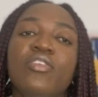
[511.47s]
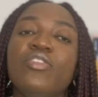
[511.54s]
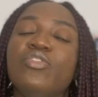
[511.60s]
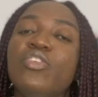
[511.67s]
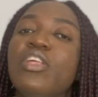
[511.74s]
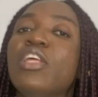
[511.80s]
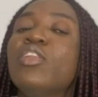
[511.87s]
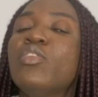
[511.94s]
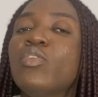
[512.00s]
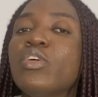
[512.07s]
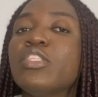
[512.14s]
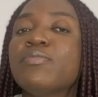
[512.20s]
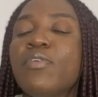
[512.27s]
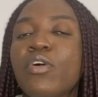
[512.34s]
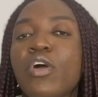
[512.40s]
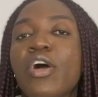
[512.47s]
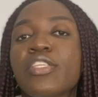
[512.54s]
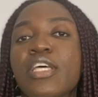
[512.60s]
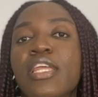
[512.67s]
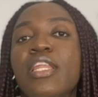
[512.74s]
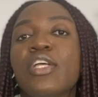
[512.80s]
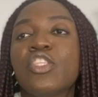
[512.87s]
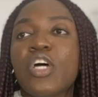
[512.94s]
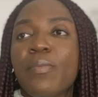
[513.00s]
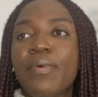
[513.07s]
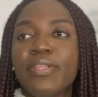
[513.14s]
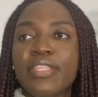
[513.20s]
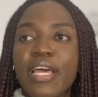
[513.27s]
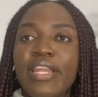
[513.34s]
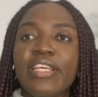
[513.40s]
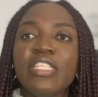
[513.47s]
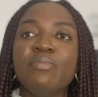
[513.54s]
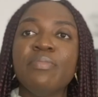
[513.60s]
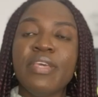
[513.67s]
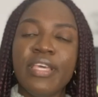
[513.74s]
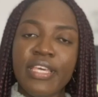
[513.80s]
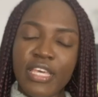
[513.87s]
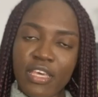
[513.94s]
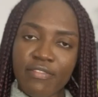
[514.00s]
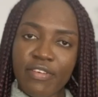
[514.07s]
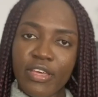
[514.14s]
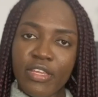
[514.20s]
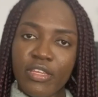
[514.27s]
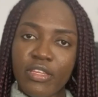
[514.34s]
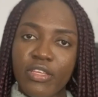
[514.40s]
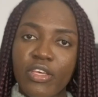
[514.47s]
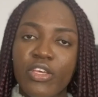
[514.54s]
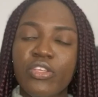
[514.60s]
You shouldn't lose focus on the topic that is being given.